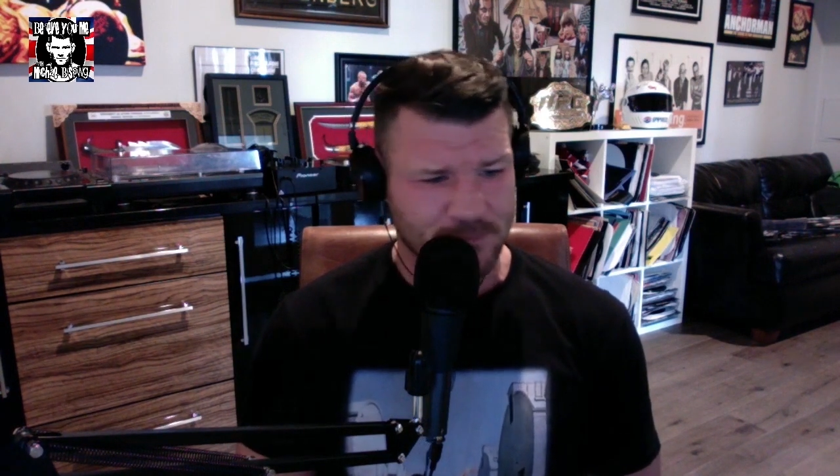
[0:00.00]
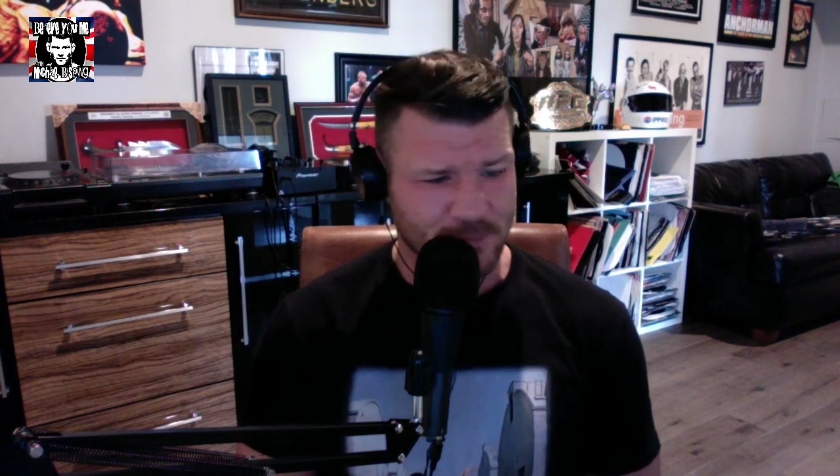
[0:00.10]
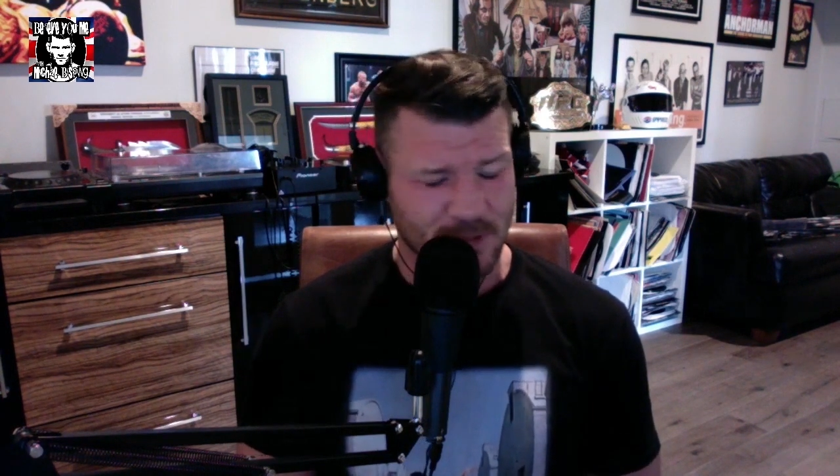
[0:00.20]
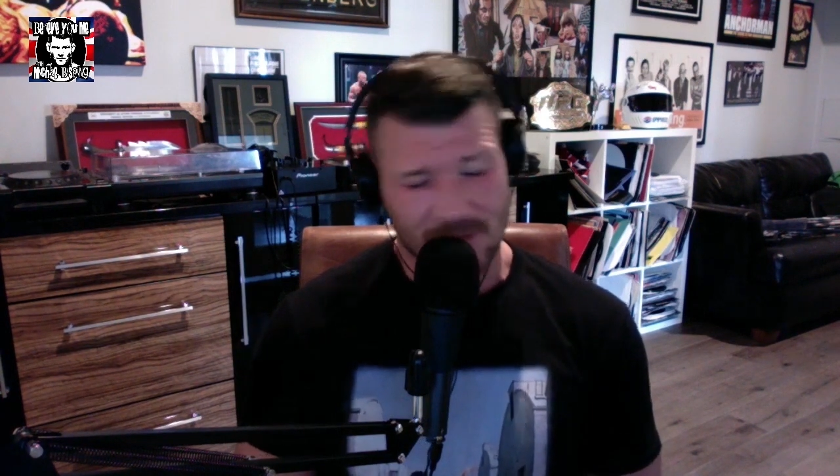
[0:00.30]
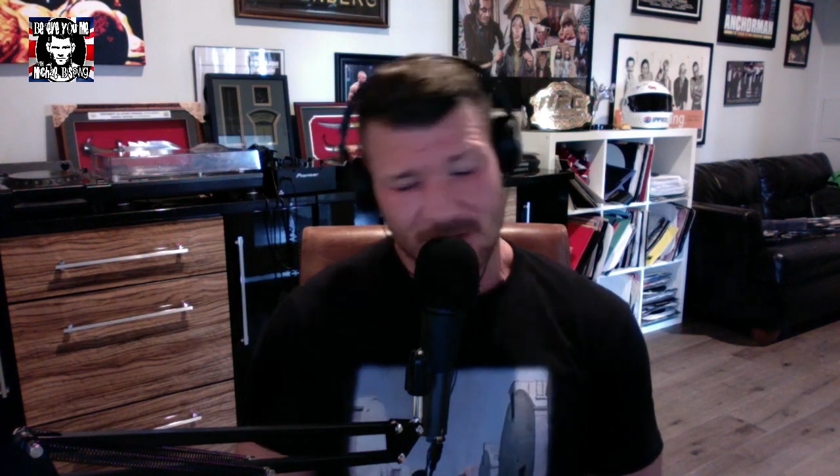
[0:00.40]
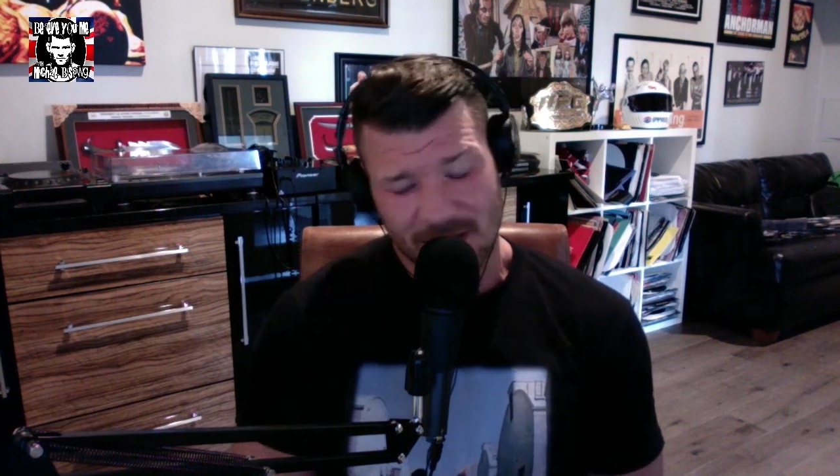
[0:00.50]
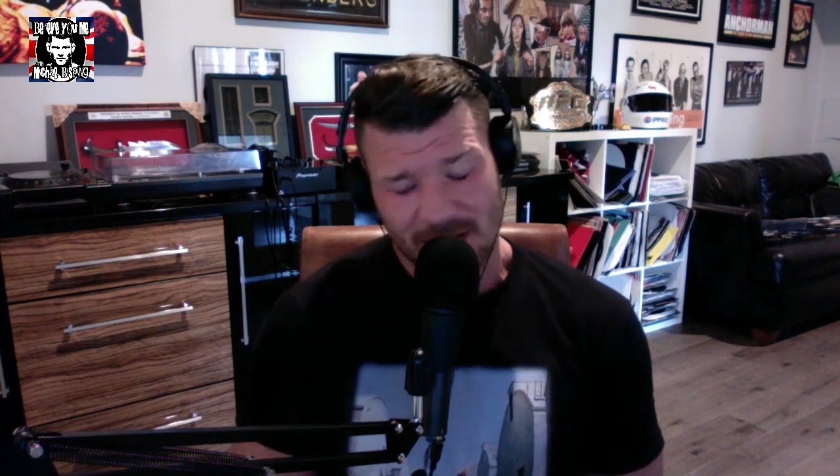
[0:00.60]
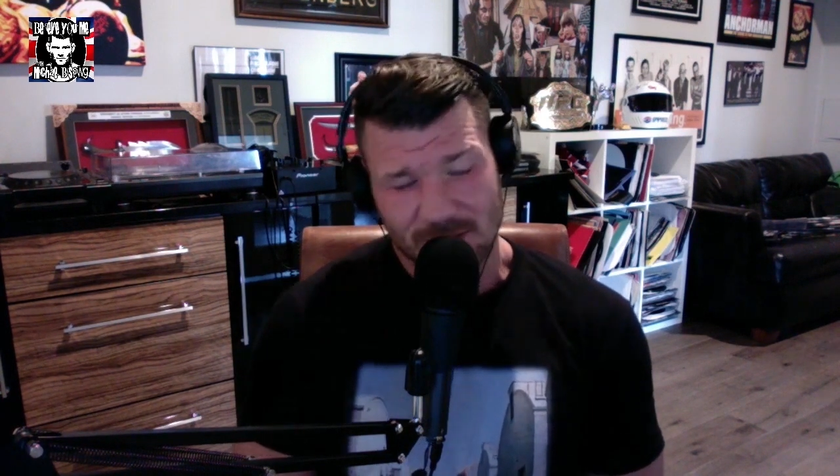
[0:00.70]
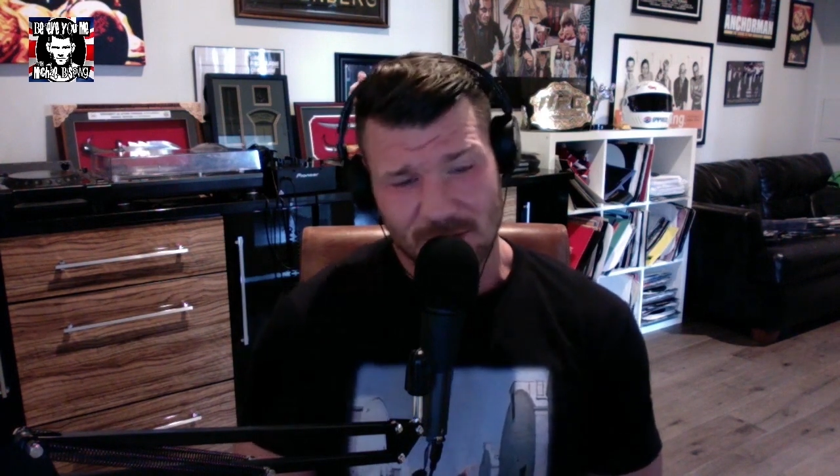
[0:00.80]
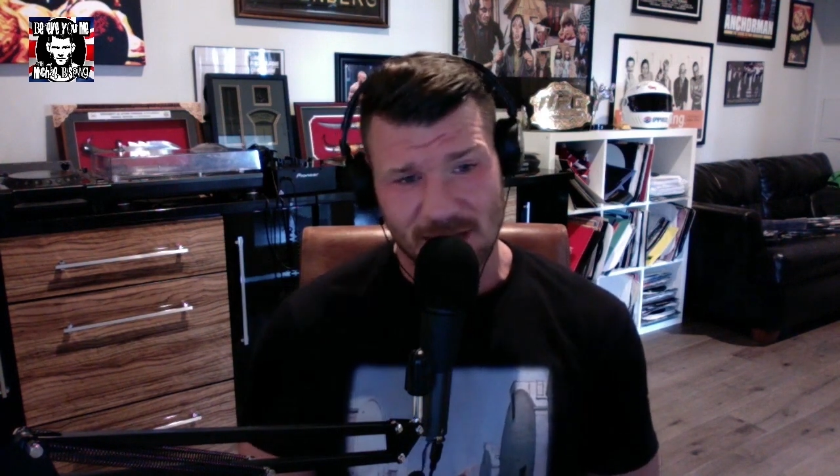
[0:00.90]
But it
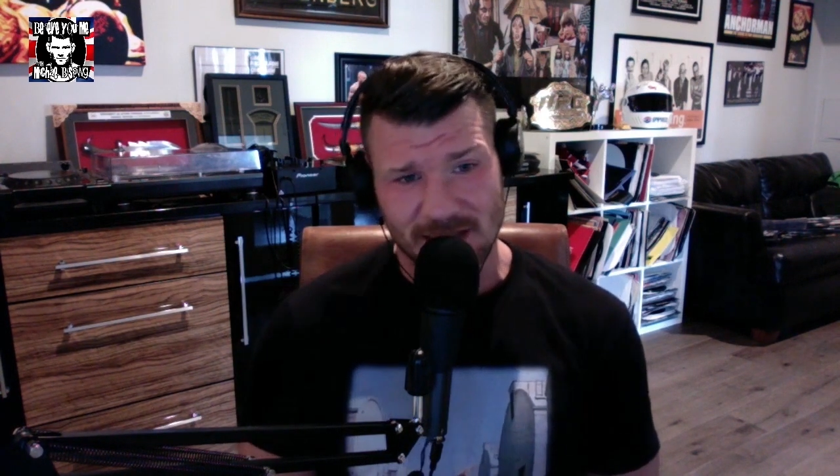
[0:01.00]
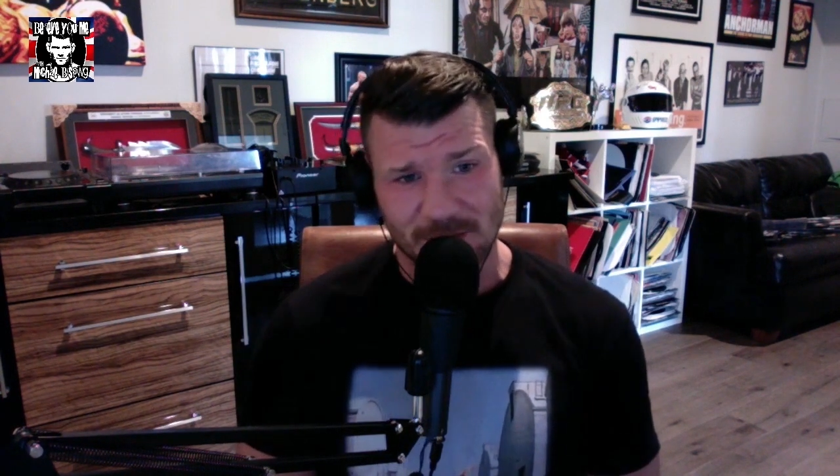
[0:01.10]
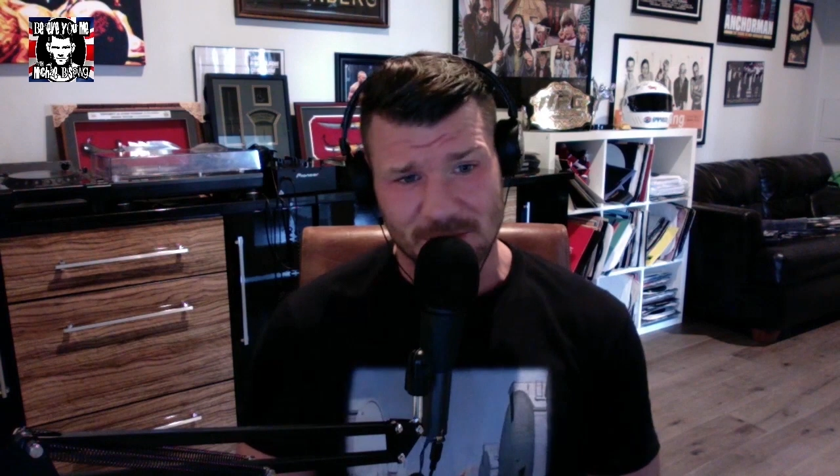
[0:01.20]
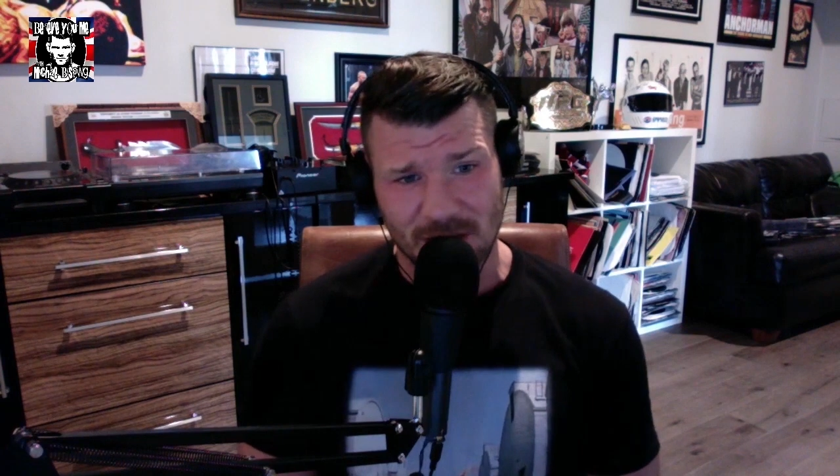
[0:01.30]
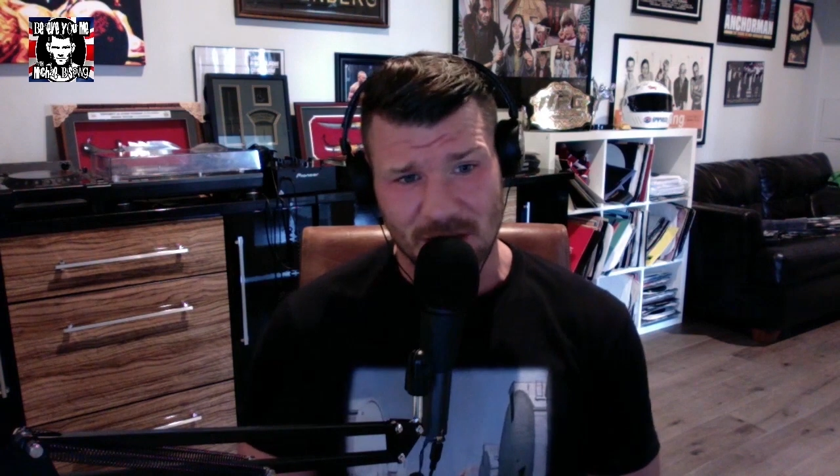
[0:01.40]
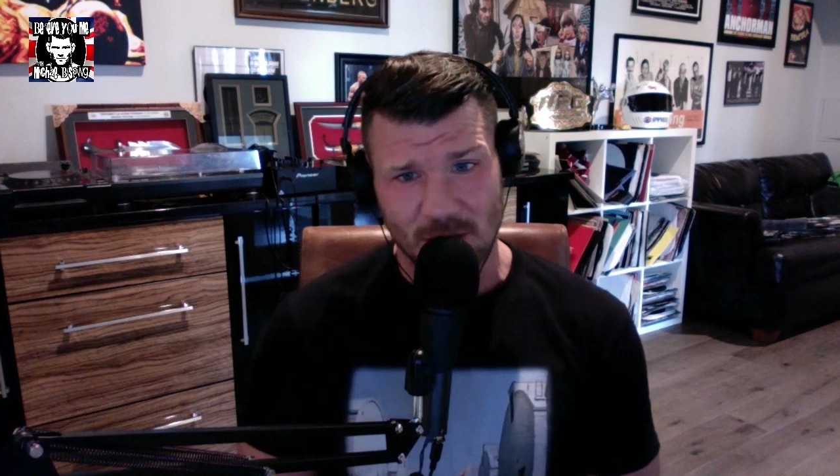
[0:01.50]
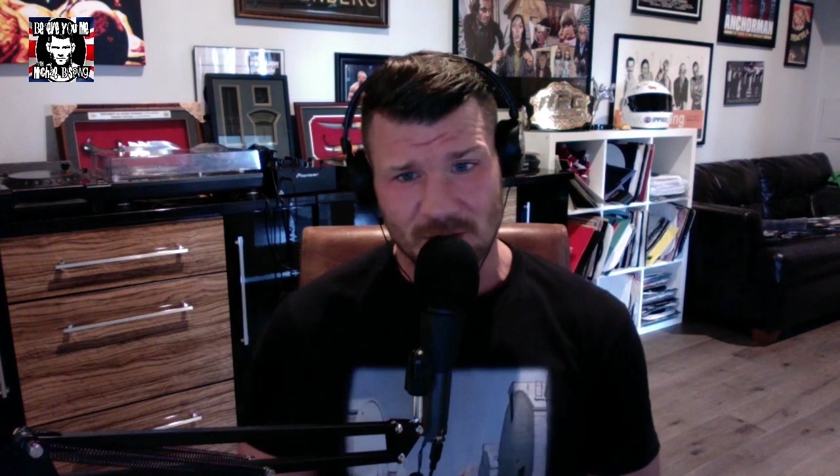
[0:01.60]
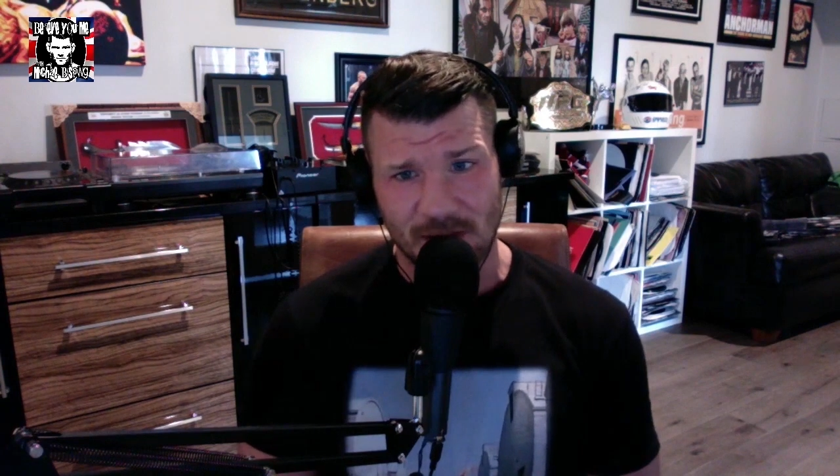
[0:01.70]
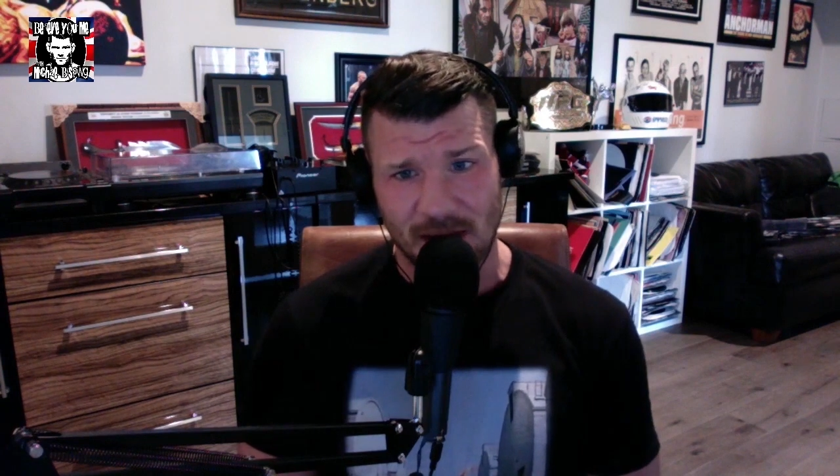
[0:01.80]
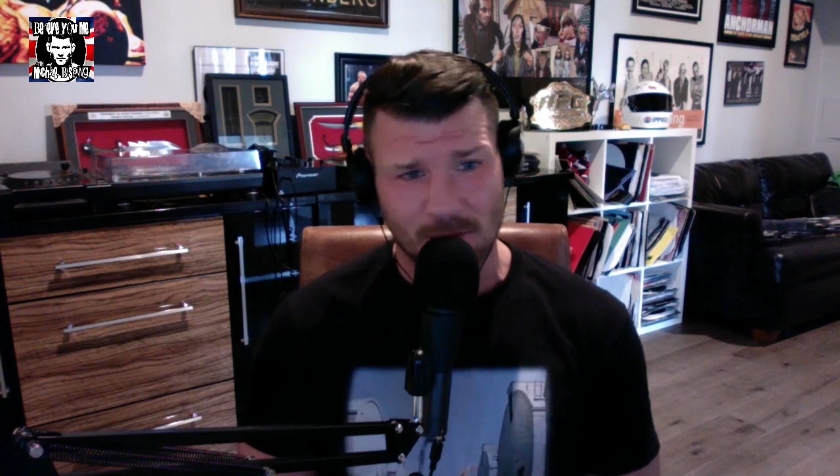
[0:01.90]
is what it is. It was a
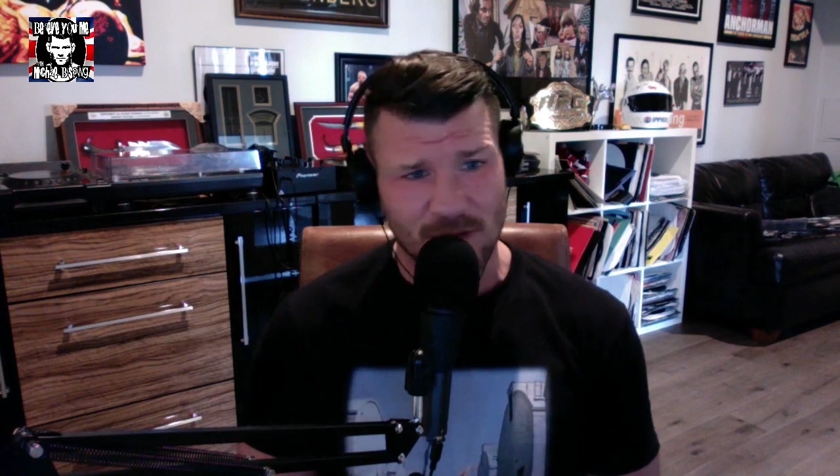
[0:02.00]
close fight.